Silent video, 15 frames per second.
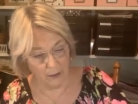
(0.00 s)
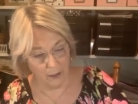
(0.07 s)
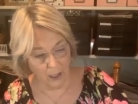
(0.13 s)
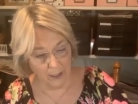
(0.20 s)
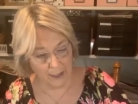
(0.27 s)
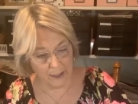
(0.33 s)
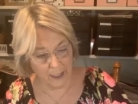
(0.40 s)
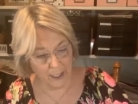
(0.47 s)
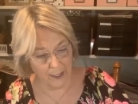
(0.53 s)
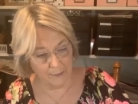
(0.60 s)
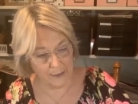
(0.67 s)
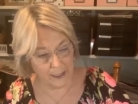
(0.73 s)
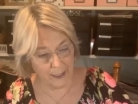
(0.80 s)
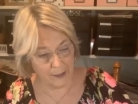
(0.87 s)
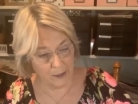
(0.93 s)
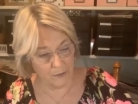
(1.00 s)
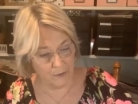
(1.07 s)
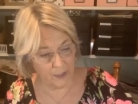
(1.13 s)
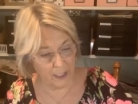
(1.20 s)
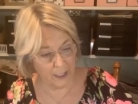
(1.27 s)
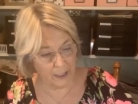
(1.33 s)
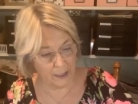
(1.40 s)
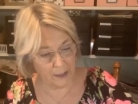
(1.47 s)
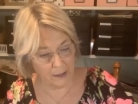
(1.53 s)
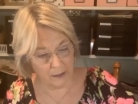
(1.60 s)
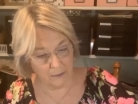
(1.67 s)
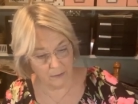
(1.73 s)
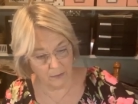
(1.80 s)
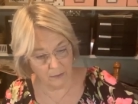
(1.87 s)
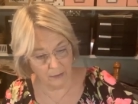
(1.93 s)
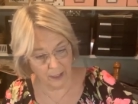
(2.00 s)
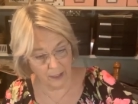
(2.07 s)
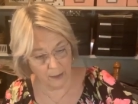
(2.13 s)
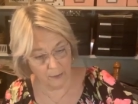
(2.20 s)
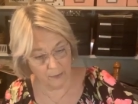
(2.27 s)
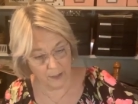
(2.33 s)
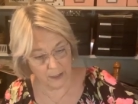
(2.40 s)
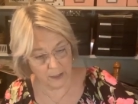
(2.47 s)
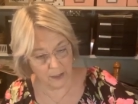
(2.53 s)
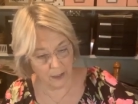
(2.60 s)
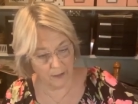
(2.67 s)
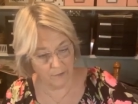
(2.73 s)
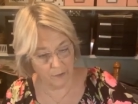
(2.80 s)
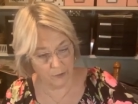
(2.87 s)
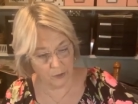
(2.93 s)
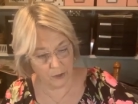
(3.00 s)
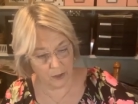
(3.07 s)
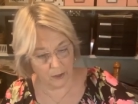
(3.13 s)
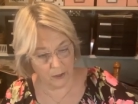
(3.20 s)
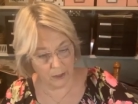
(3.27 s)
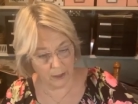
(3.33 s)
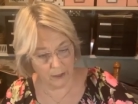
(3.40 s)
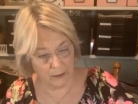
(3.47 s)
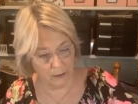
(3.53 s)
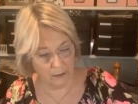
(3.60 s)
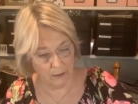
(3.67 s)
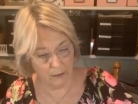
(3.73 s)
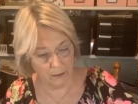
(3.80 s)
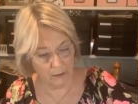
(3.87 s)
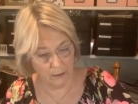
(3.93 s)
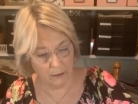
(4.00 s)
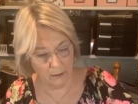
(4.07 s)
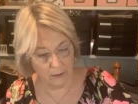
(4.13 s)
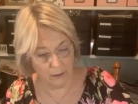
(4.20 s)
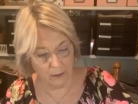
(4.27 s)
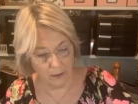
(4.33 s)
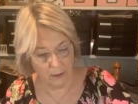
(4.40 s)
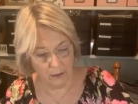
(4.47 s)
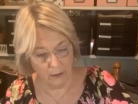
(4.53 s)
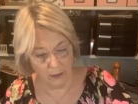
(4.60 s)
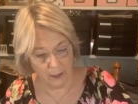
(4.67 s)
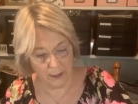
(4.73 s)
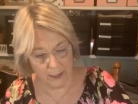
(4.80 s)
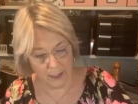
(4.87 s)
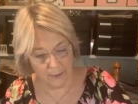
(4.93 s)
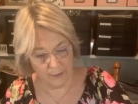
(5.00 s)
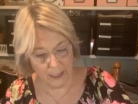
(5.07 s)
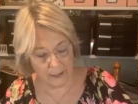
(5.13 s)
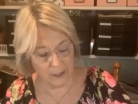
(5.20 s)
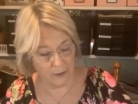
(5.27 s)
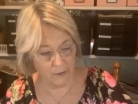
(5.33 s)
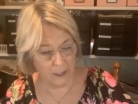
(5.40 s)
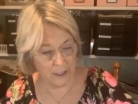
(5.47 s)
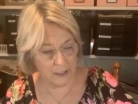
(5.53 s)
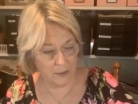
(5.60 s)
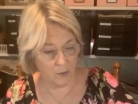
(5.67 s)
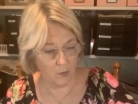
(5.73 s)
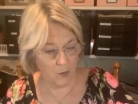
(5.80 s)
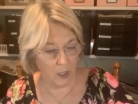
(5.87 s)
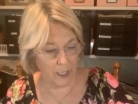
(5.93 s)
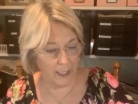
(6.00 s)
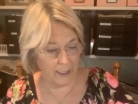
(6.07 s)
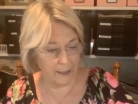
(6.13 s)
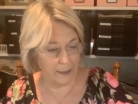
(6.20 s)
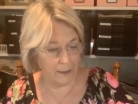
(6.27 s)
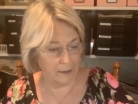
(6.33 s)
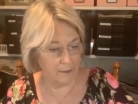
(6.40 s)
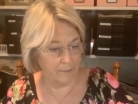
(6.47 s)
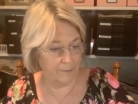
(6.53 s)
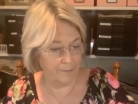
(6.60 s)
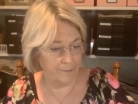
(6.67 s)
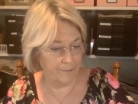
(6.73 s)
A lot of times I do these, well, I hope this cover's good. A lot of times I do these in white.